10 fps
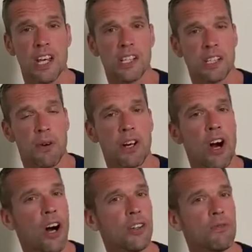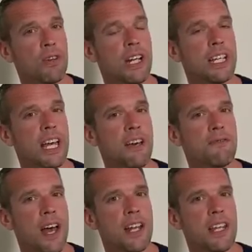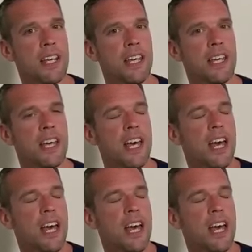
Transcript: so I can't really give any